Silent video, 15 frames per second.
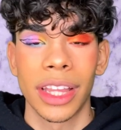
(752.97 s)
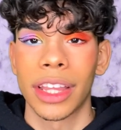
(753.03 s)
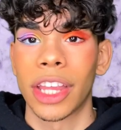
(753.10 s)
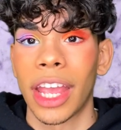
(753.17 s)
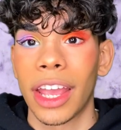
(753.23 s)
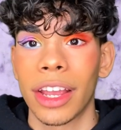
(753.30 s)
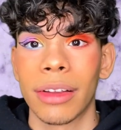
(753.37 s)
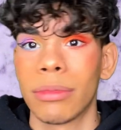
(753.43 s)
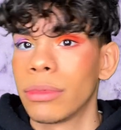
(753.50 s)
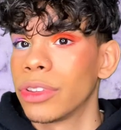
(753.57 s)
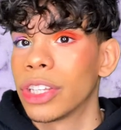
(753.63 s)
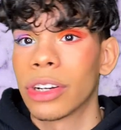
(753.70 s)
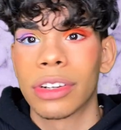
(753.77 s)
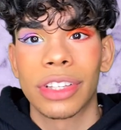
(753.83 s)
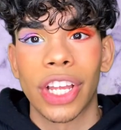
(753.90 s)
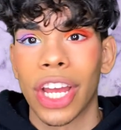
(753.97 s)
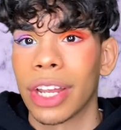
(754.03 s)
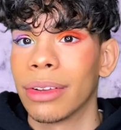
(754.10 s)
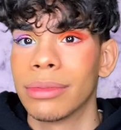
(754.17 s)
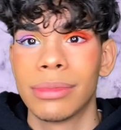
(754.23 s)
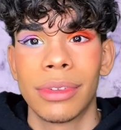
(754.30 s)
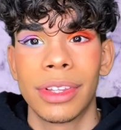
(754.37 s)
they're
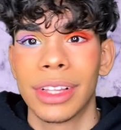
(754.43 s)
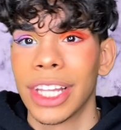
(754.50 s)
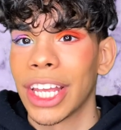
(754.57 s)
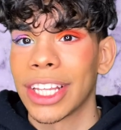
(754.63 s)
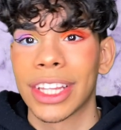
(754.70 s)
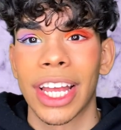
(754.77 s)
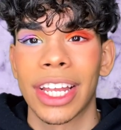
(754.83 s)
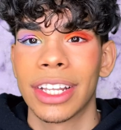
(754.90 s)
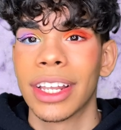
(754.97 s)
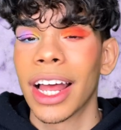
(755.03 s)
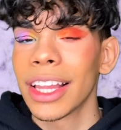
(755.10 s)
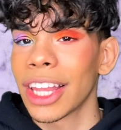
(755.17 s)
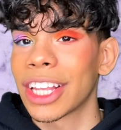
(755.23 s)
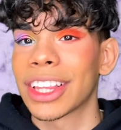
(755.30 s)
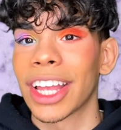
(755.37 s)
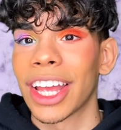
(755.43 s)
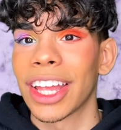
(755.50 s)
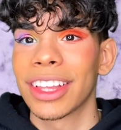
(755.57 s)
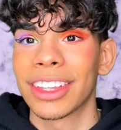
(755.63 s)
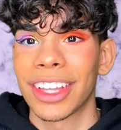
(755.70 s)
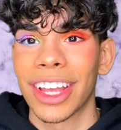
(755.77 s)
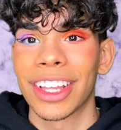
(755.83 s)
dead. Like that, not like
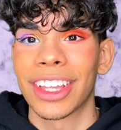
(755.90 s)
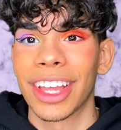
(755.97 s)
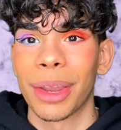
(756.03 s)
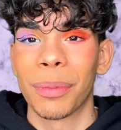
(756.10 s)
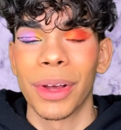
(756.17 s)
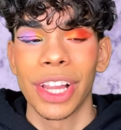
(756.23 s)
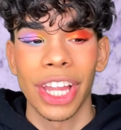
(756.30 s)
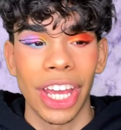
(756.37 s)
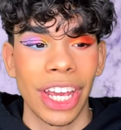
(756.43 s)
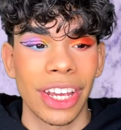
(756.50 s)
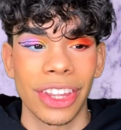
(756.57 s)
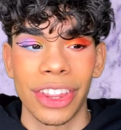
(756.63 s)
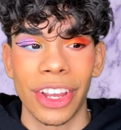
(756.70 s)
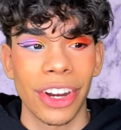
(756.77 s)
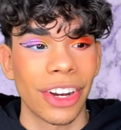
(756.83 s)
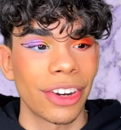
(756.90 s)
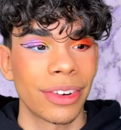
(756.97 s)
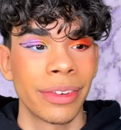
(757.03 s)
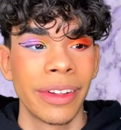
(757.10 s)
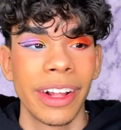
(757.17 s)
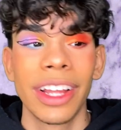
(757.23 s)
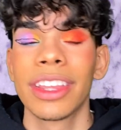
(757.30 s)
that dead, but like they've
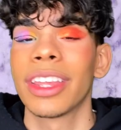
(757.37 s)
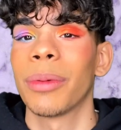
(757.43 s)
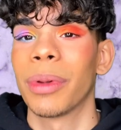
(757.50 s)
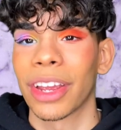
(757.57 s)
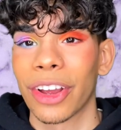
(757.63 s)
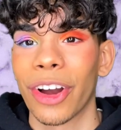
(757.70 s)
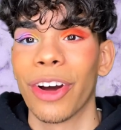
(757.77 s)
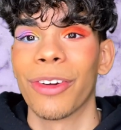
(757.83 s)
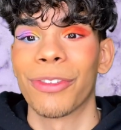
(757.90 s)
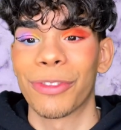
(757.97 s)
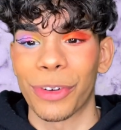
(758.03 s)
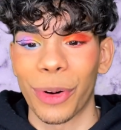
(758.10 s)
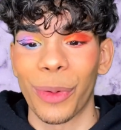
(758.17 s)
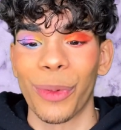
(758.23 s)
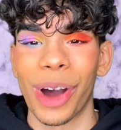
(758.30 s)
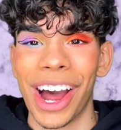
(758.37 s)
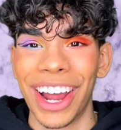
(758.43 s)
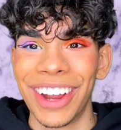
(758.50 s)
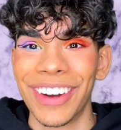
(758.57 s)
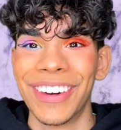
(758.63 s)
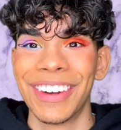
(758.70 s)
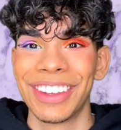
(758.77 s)
been gone for a while.
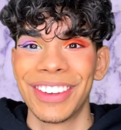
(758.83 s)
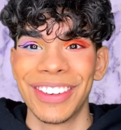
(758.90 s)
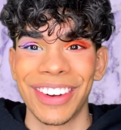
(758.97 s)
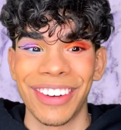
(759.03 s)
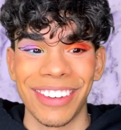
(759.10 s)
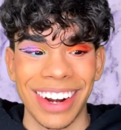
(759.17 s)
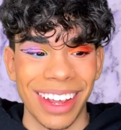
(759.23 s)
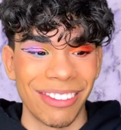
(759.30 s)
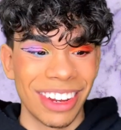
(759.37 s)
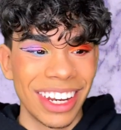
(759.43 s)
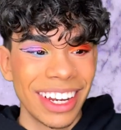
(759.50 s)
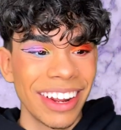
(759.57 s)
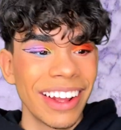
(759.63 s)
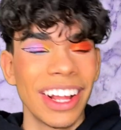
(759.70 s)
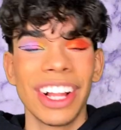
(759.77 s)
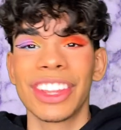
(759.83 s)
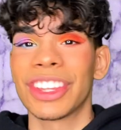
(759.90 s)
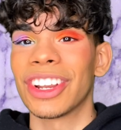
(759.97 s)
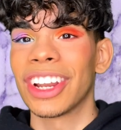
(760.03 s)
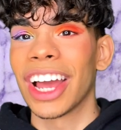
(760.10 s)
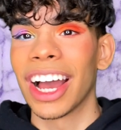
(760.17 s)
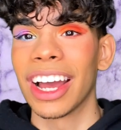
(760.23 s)
You know what I mean?
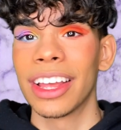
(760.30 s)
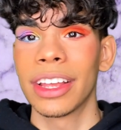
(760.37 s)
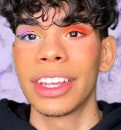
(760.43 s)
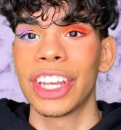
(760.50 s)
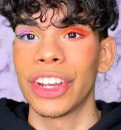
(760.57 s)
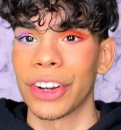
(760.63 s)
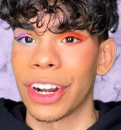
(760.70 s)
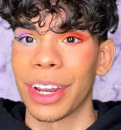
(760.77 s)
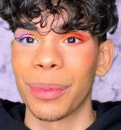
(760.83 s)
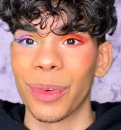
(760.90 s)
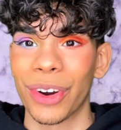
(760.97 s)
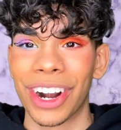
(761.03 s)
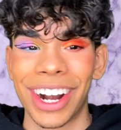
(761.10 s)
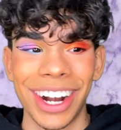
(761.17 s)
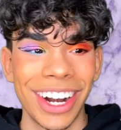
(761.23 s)
They're not here anymore.